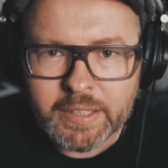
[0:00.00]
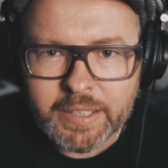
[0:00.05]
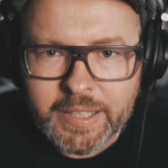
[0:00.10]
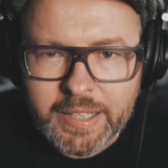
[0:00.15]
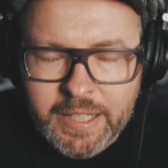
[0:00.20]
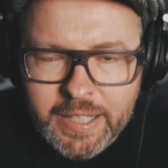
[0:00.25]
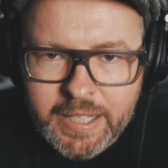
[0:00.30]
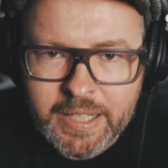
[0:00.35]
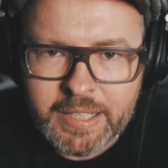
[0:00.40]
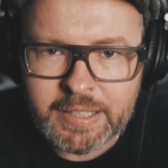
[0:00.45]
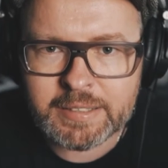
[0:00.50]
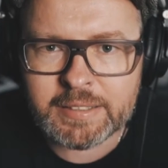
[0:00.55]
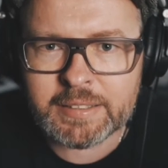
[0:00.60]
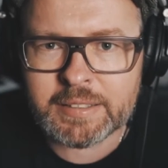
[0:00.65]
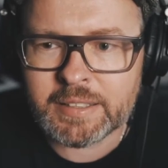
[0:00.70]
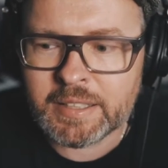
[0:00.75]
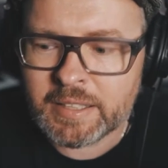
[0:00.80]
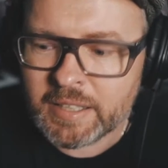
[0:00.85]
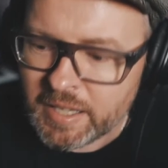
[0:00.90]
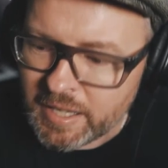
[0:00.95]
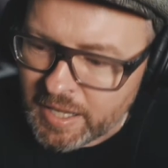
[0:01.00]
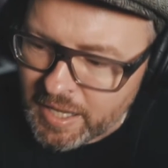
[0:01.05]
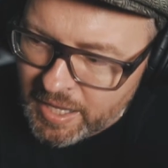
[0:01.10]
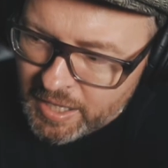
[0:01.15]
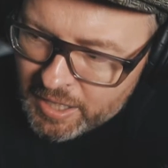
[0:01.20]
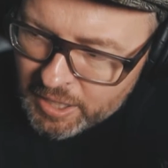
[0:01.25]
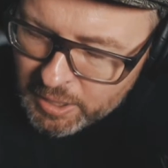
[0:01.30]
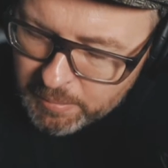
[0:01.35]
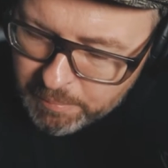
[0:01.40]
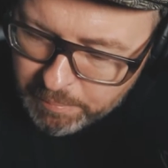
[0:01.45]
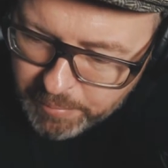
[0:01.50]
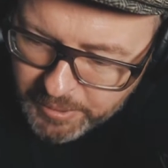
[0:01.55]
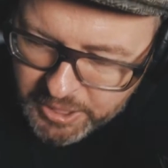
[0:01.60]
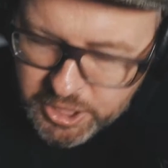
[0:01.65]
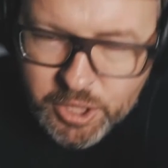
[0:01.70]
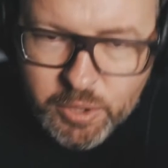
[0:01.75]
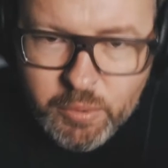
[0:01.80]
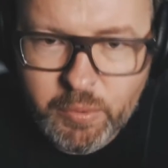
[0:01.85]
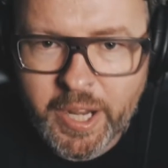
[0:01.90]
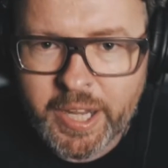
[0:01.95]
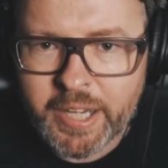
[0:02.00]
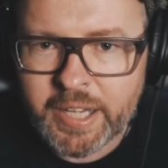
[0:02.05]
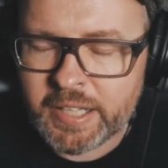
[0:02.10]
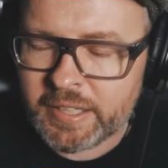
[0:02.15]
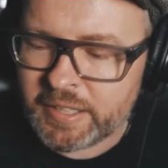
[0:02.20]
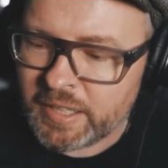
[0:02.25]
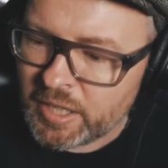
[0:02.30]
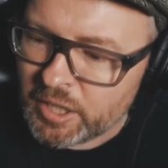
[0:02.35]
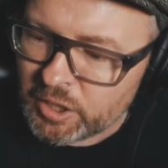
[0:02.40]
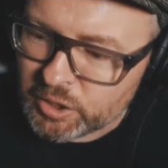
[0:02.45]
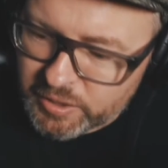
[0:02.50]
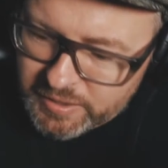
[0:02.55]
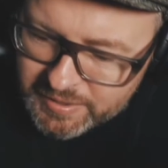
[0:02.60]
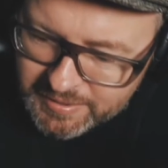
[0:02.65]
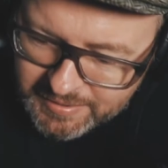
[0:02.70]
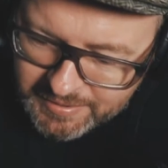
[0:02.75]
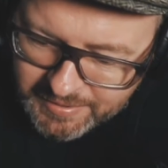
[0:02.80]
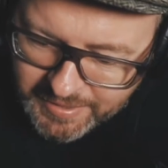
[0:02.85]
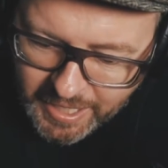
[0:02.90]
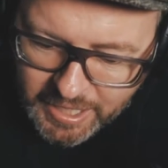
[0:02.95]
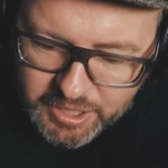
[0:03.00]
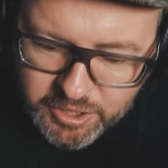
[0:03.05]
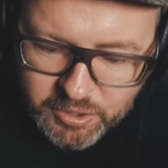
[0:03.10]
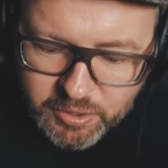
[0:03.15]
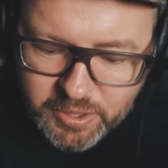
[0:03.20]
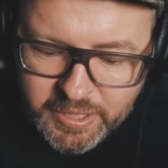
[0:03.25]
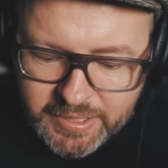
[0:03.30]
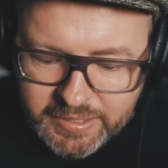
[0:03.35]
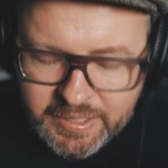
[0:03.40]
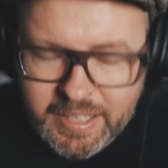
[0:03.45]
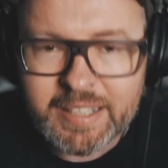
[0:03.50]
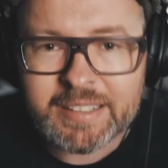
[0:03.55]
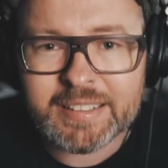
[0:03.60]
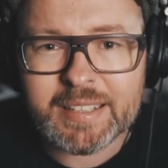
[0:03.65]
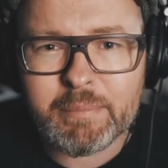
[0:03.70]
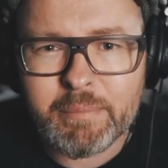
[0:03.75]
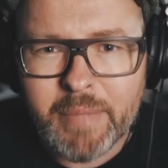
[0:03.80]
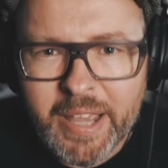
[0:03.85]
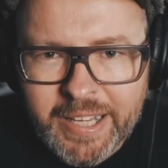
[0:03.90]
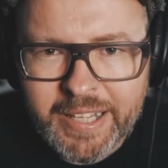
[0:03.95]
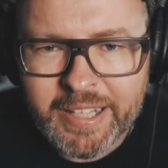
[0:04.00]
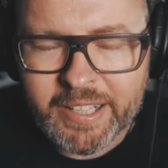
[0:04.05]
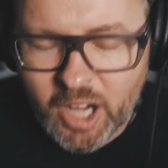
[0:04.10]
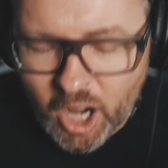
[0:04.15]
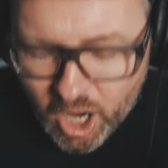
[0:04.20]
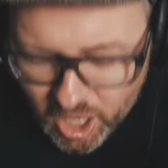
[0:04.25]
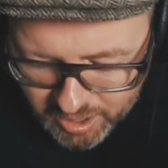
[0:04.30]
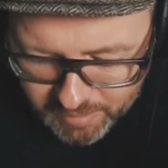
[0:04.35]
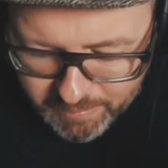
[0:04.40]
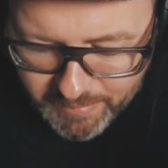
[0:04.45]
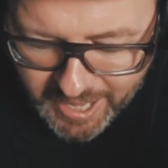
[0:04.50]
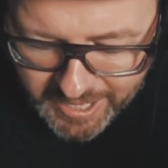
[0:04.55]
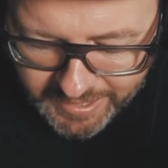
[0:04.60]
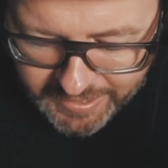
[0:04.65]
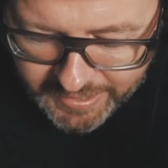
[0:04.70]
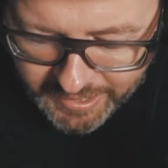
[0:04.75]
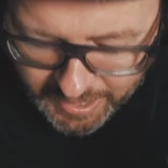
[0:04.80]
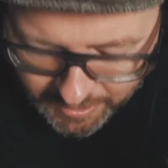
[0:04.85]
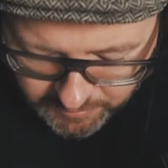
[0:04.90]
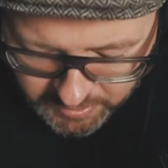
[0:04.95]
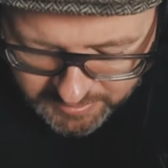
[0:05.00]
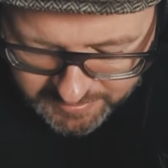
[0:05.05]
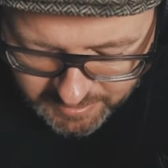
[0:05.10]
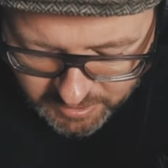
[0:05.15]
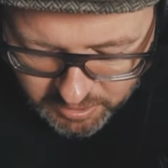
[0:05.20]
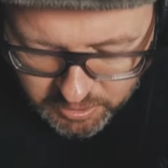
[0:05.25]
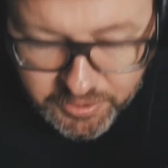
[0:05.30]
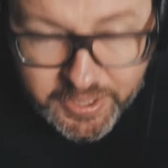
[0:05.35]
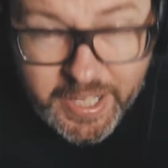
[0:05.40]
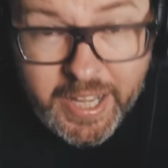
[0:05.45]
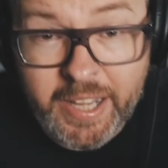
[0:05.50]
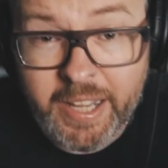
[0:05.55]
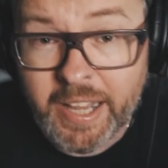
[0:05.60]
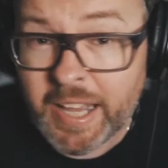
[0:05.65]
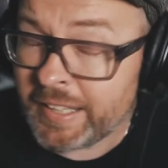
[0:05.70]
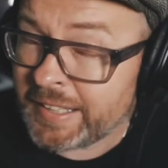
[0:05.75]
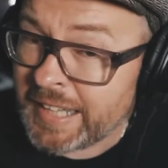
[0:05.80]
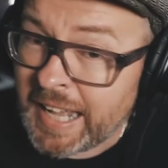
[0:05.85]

The key is to habituate it, to schedule it, to make it automatic every single day.